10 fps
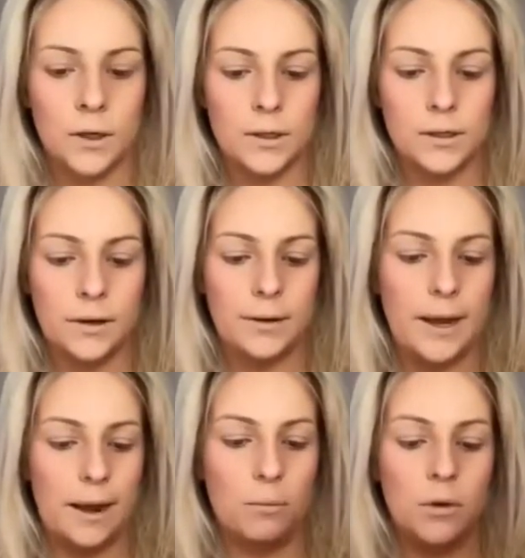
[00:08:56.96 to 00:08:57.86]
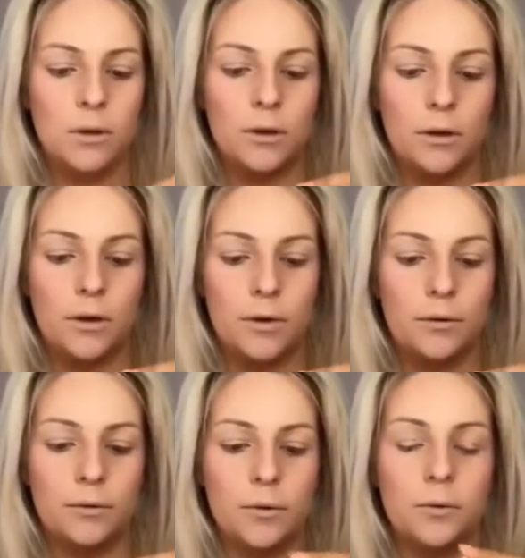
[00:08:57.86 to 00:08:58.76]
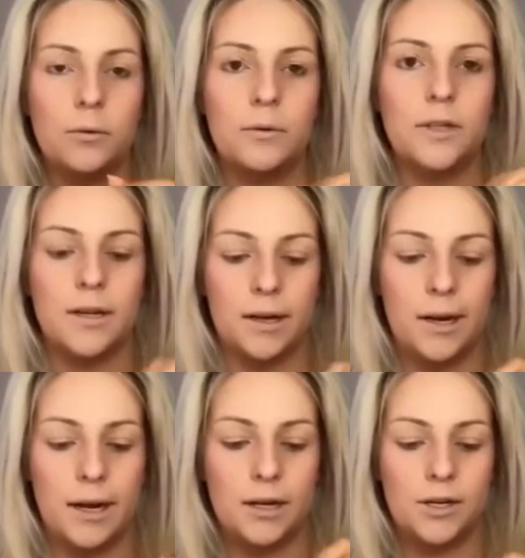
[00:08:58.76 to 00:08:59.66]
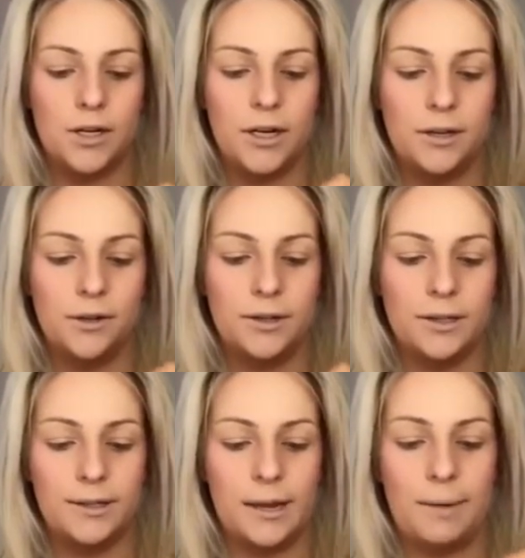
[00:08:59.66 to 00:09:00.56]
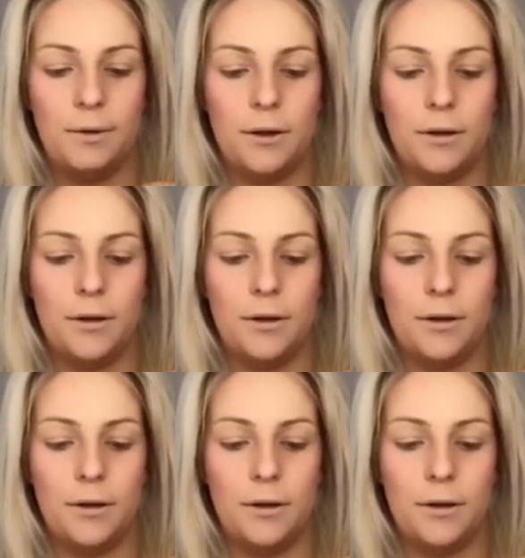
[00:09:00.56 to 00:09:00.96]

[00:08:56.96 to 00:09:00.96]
So yeah, once the glue's all done, I actually use the same glue